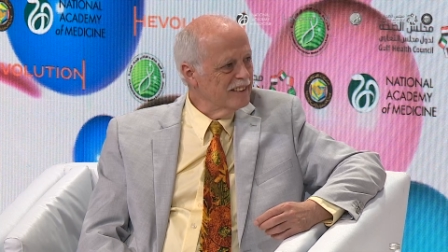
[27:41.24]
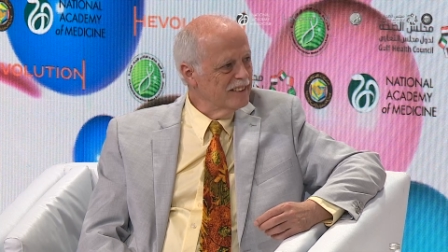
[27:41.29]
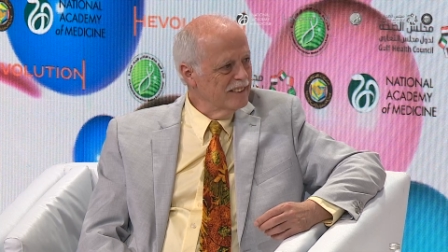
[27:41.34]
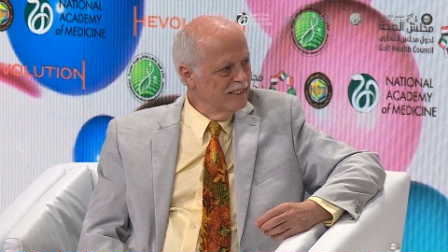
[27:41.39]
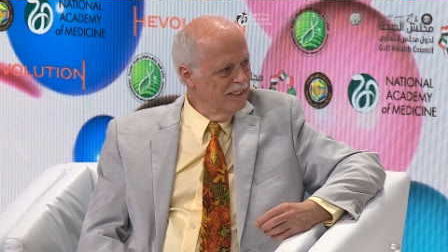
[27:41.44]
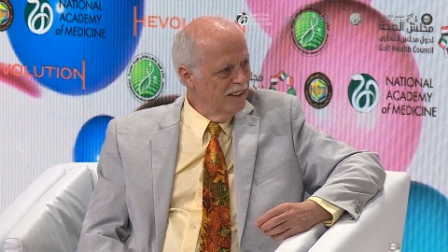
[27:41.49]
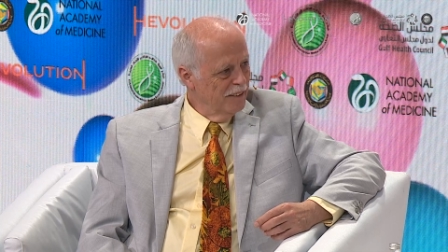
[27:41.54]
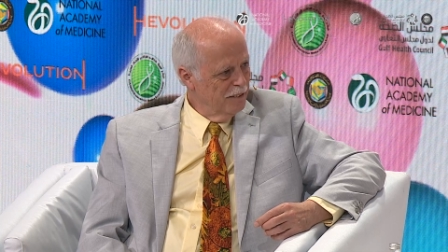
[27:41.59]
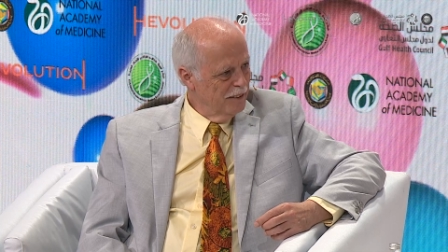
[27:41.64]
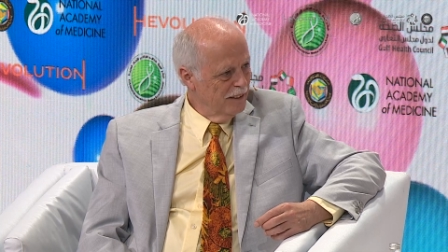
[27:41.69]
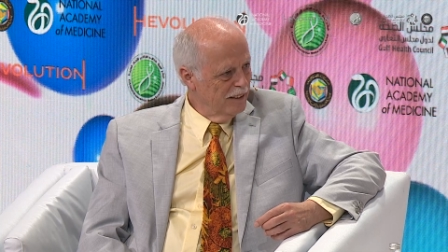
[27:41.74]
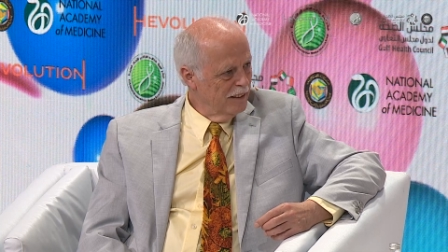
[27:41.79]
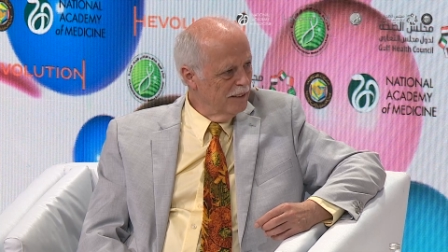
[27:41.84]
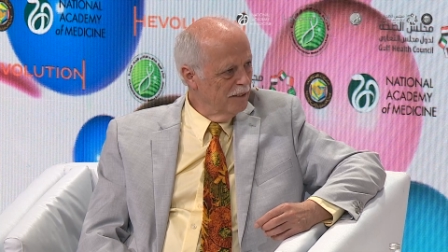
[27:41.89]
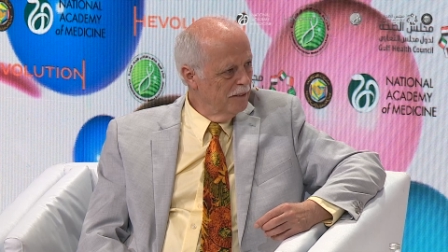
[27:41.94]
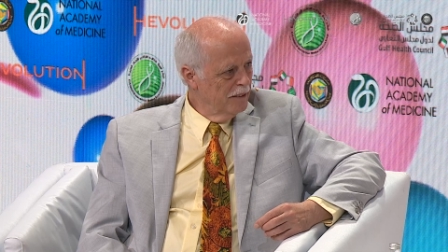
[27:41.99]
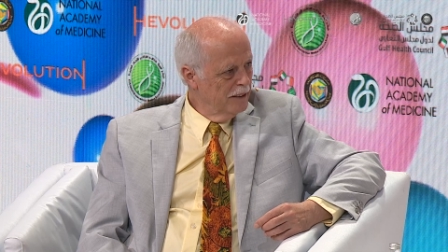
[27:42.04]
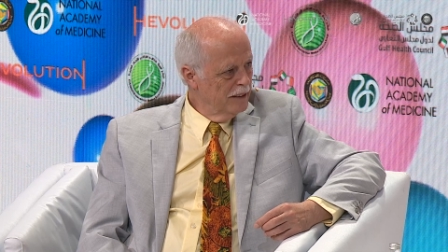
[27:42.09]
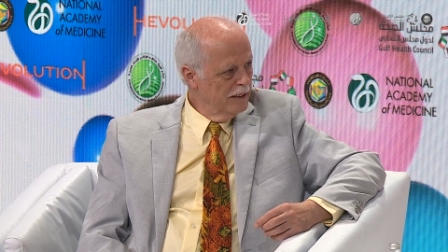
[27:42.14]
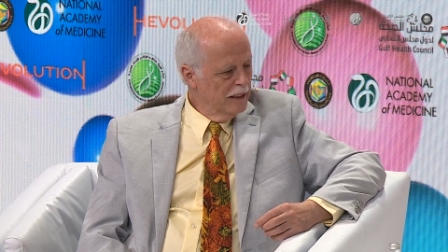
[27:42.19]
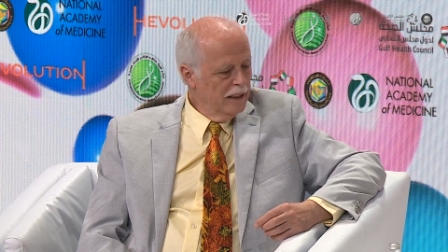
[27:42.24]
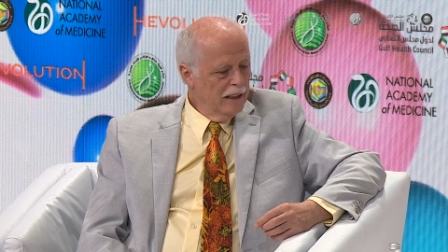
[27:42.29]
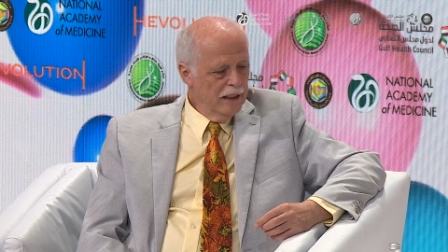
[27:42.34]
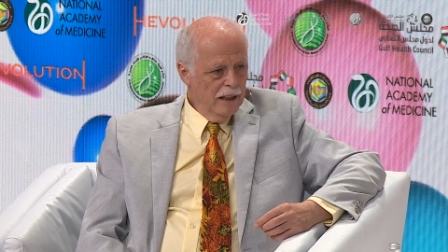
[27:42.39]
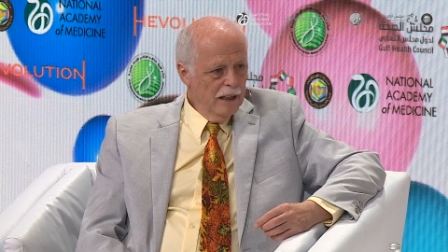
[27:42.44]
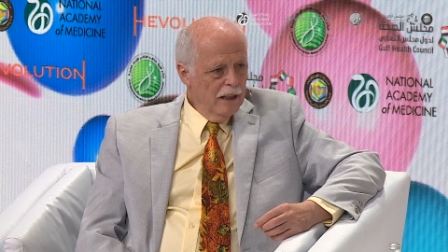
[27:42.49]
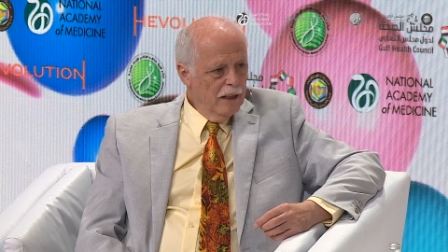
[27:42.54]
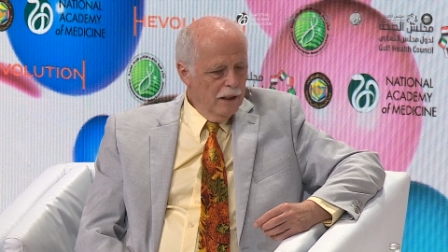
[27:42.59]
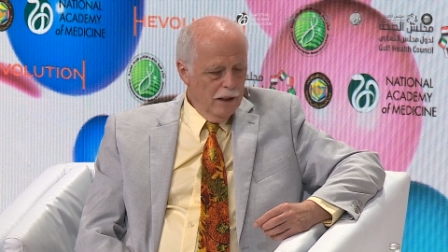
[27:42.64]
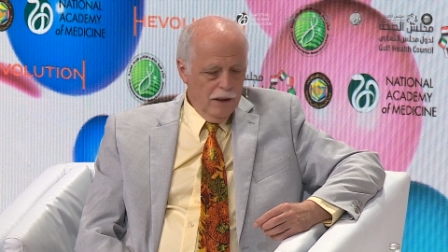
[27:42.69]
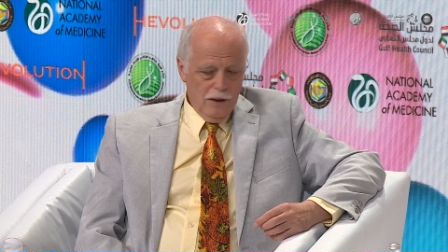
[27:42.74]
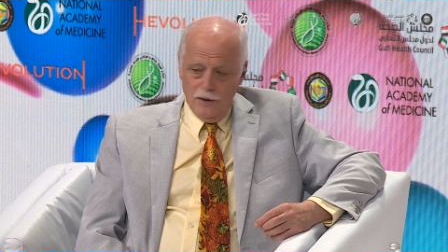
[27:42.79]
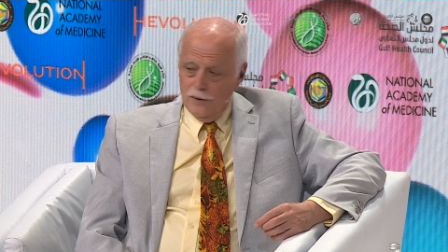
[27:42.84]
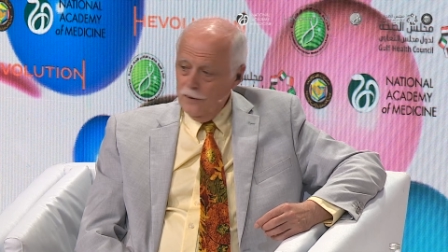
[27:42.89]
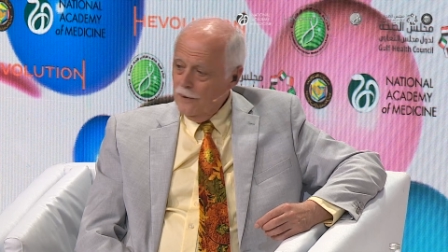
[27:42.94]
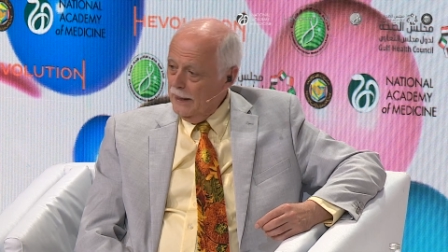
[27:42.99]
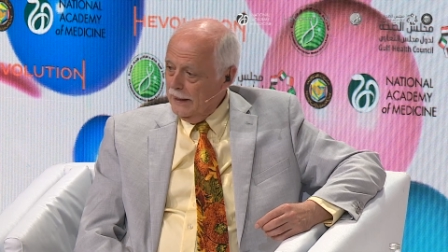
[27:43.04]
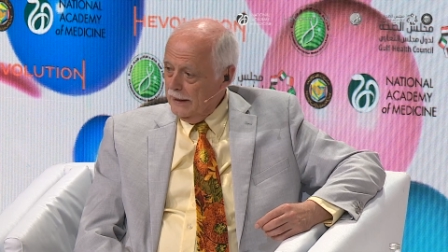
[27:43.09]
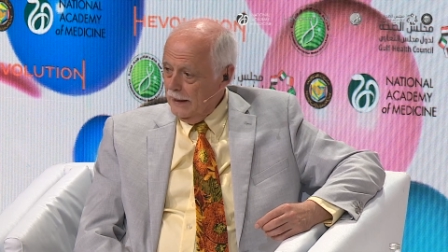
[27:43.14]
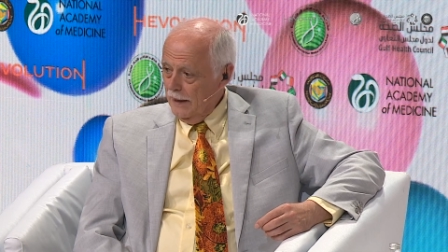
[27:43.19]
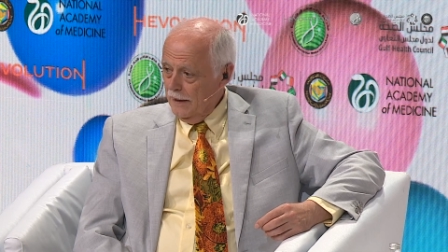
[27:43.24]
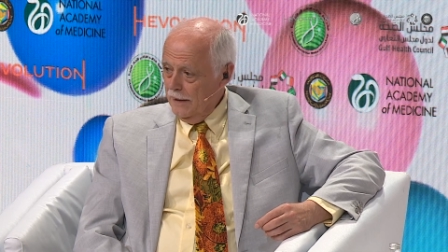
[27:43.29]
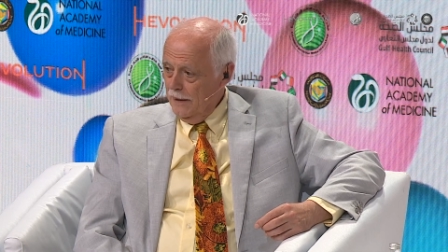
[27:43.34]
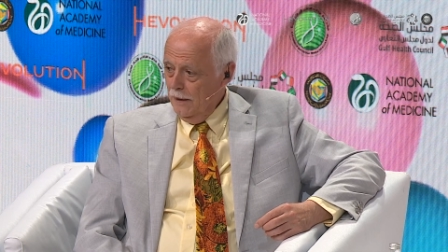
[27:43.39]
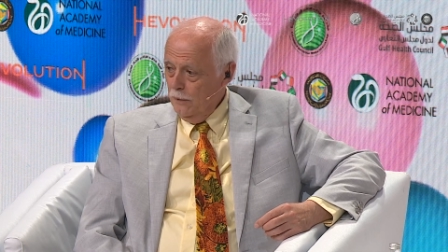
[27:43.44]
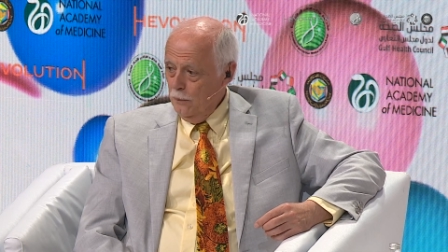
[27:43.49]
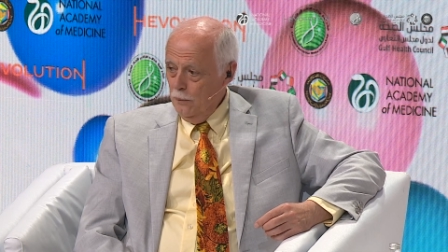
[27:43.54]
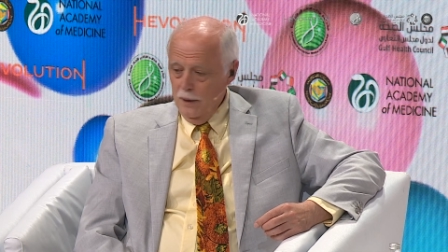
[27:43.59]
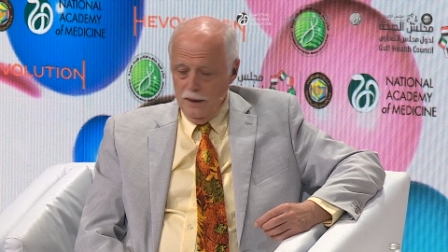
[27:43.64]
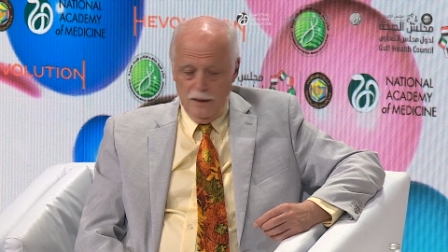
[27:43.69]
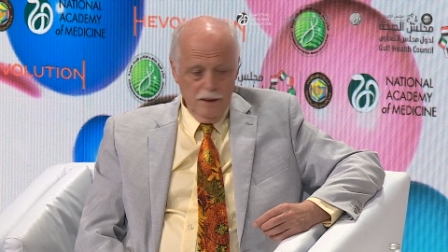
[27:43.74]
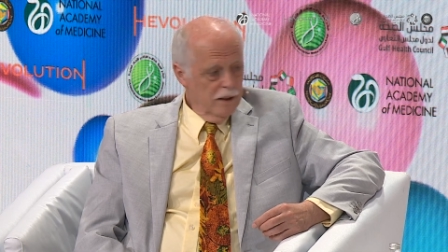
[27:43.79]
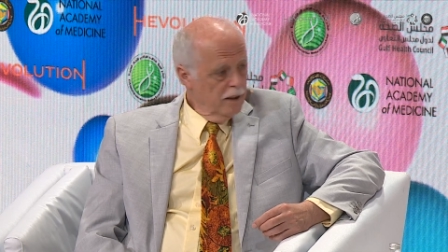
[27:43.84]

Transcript: definitely. All right, I think we're